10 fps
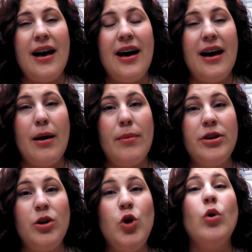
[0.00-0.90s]
uh,
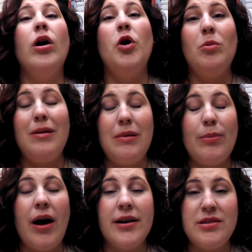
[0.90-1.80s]
your own
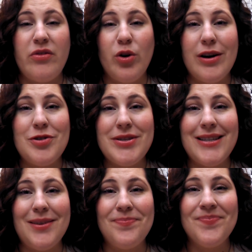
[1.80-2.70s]
Memebox if you're
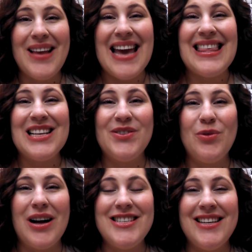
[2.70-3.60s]
interested. Hey, thanks for
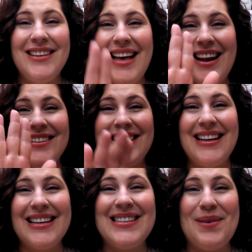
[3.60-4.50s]
watching, and I'll see you
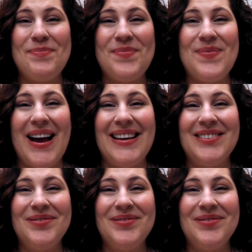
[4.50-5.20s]
next time. Bye.